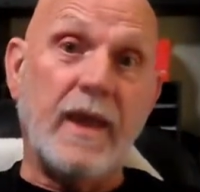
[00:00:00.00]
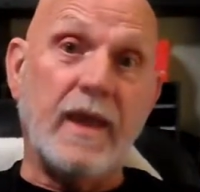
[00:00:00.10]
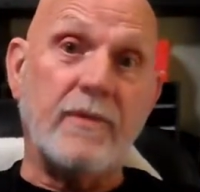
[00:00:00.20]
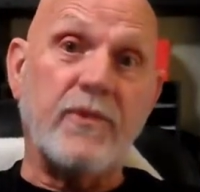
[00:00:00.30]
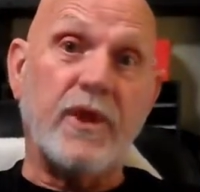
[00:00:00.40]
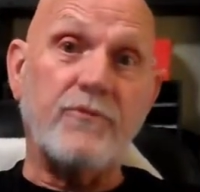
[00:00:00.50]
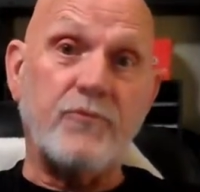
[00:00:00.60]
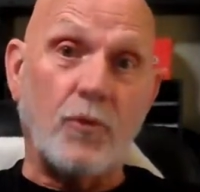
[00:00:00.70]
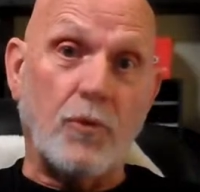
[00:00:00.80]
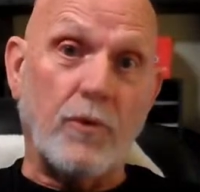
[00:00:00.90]
and
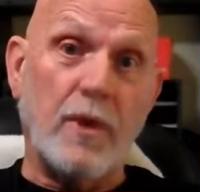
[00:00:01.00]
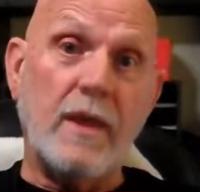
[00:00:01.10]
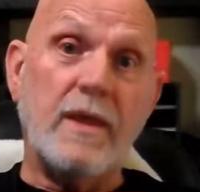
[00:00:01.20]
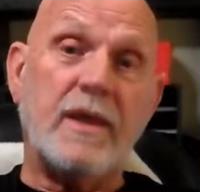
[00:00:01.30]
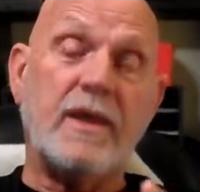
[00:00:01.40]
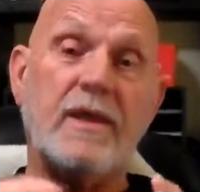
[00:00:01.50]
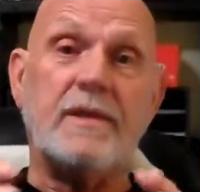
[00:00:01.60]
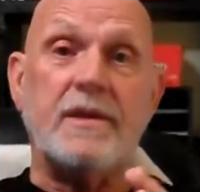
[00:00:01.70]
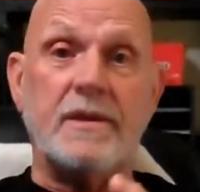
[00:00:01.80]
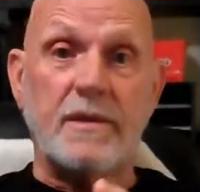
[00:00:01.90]
therefore
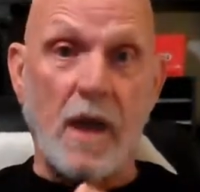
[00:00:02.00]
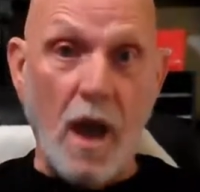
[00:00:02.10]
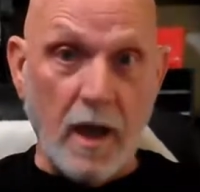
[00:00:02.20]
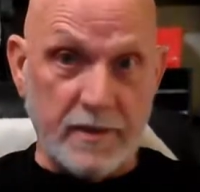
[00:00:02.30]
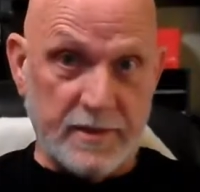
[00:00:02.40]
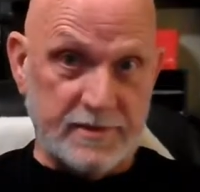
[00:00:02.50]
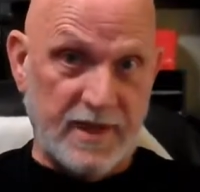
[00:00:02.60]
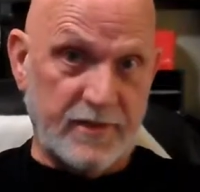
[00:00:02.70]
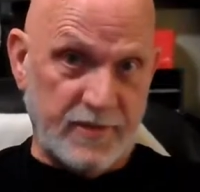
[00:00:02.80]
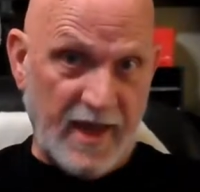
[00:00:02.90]
he did not
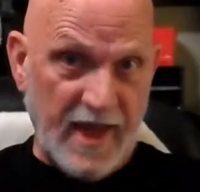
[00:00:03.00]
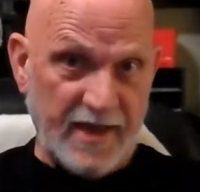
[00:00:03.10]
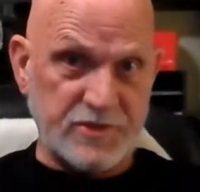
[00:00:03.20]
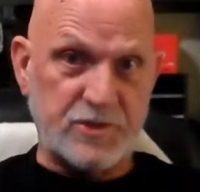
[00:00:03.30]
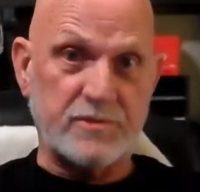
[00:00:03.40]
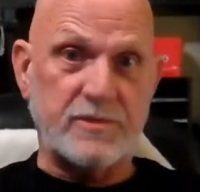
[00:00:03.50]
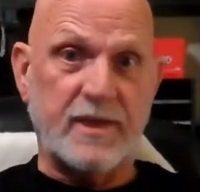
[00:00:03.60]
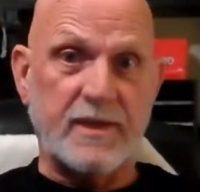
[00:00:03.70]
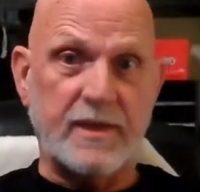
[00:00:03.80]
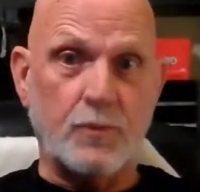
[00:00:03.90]
take the action
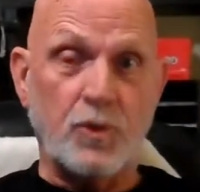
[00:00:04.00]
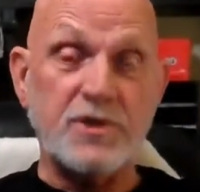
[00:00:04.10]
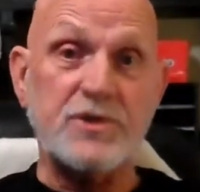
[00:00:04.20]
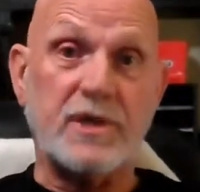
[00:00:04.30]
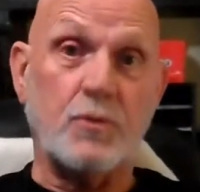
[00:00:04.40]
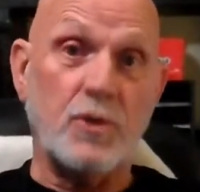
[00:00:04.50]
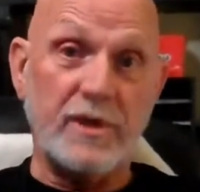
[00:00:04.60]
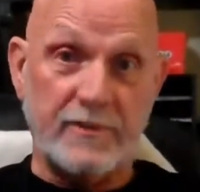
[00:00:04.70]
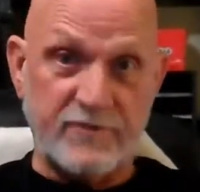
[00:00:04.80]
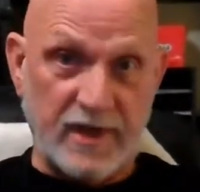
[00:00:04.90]
that he wished he
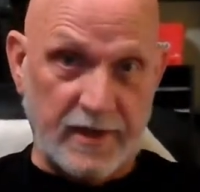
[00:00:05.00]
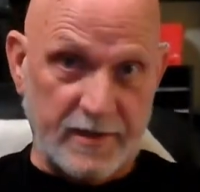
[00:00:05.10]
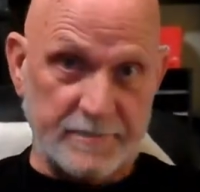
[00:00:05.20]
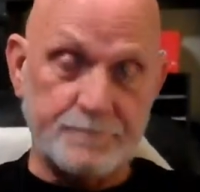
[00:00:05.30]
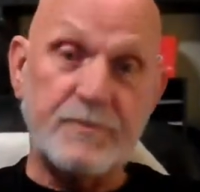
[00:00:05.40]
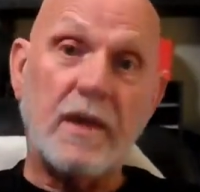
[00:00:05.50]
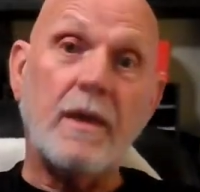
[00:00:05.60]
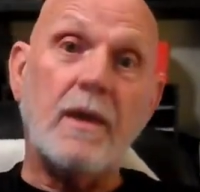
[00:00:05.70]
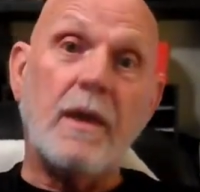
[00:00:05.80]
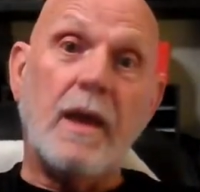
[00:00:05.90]
would have taken.
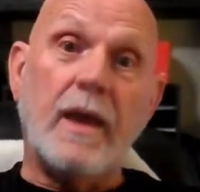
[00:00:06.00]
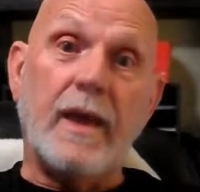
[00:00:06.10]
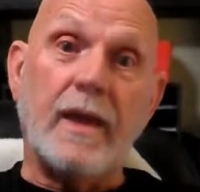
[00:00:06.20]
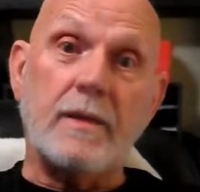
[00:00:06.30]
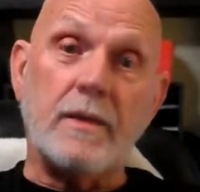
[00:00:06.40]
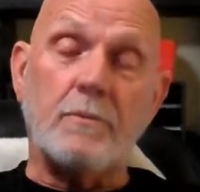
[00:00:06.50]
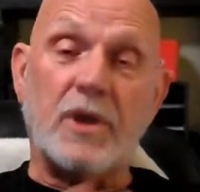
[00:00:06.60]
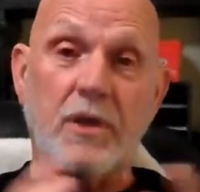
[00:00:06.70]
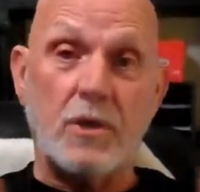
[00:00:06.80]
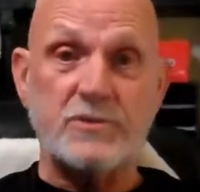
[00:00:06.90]
And
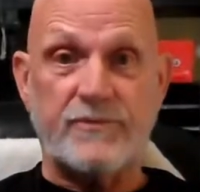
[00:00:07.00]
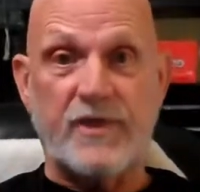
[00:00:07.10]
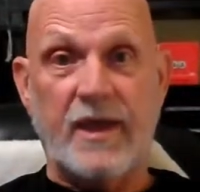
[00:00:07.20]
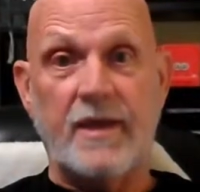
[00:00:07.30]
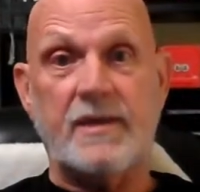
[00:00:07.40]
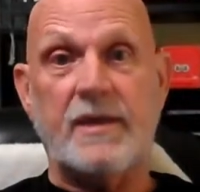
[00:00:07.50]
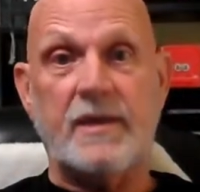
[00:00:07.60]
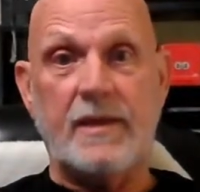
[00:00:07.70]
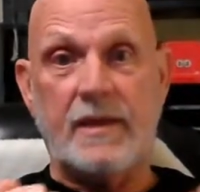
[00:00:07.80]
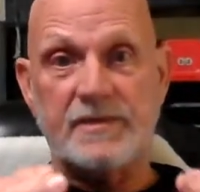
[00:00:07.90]
because of that,
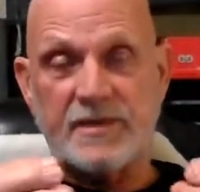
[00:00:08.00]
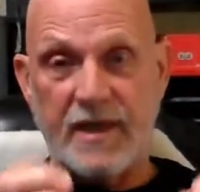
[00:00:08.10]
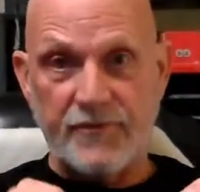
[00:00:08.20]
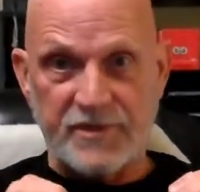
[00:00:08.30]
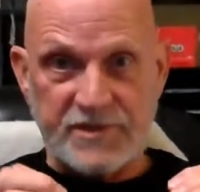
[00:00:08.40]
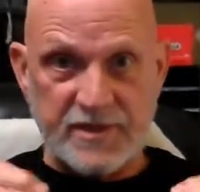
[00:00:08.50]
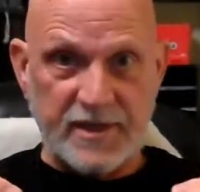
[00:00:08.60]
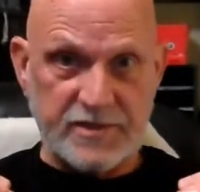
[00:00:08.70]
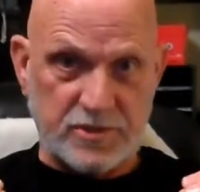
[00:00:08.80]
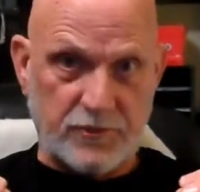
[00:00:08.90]
he has had this
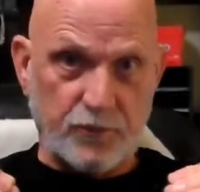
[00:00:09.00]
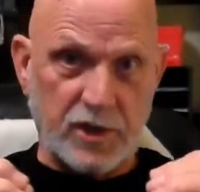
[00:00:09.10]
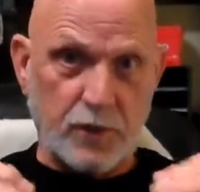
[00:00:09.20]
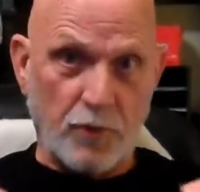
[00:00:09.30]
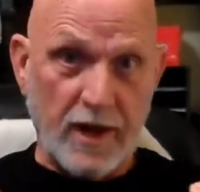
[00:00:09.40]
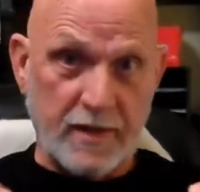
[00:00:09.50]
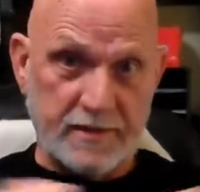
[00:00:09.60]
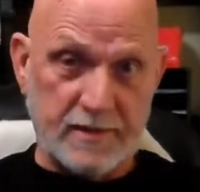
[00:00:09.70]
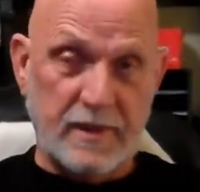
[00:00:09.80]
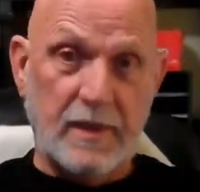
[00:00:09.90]
sense of
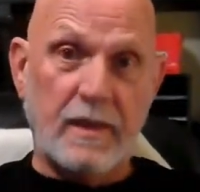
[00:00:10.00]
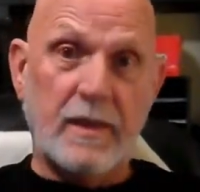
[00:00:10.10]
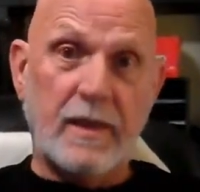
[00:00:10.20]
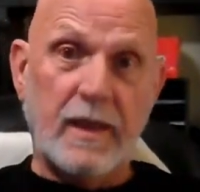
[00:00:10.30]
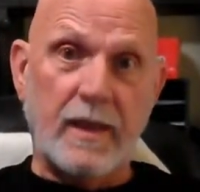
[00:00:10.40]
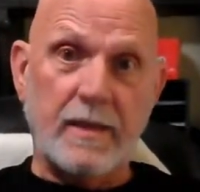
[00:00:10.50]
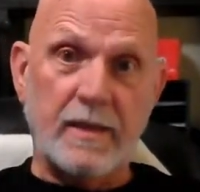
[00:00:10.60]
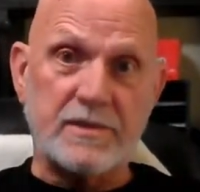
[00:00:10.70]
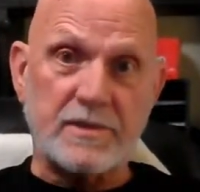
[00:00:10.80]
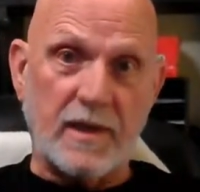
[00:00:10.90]
regret
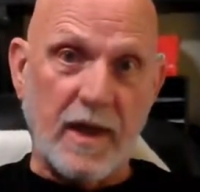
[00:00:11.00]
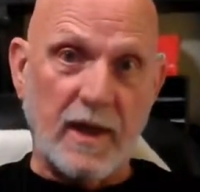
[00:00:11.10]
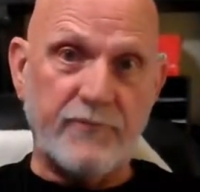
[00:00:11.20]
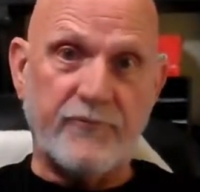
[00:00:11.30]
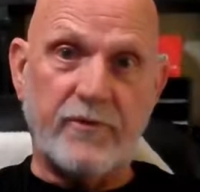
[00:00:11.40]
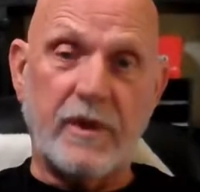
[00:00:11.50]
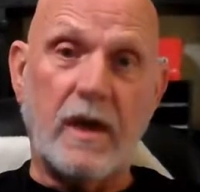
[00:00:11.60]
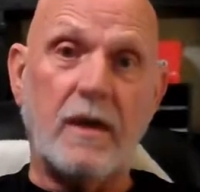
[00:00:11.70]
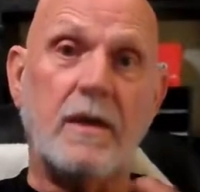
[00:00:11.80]
in his life.